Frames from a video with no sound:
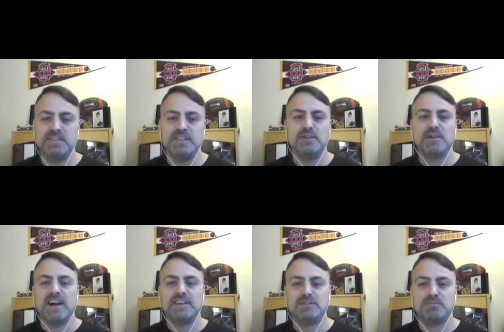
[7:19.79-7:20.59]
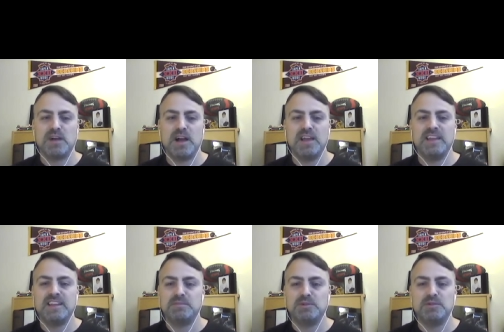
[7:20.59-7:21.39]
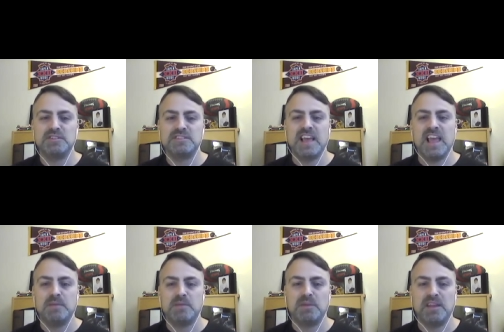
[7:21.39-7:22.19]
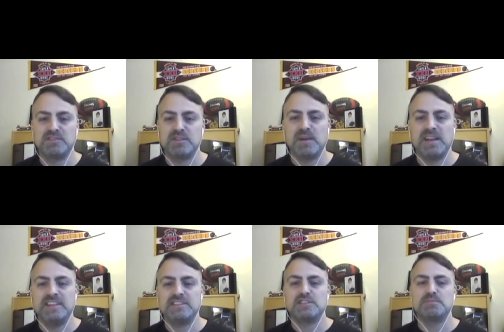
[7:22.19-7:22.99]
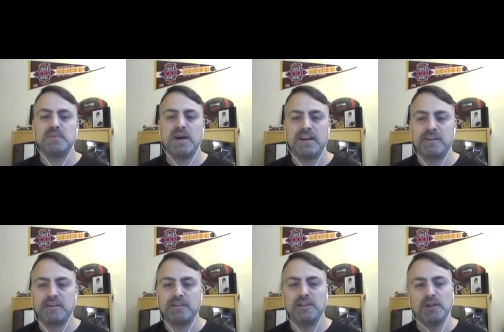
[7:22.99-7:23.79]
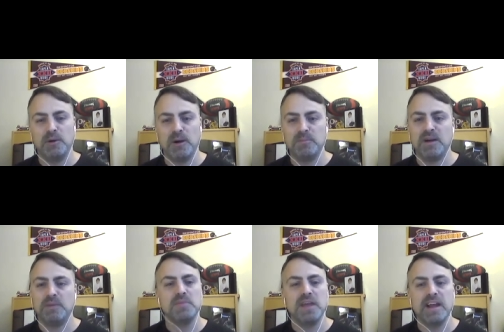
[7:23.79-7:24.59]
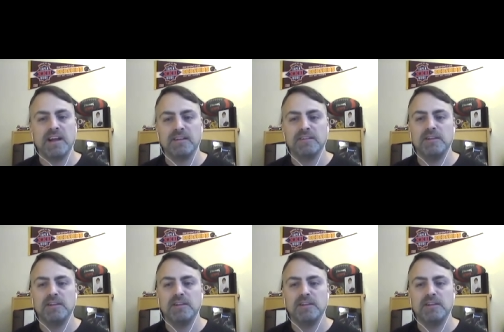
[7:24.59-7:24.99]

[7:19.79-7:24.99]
You guys should probably end up doing the same. I mean, if somebody needs a spotter, I'm there.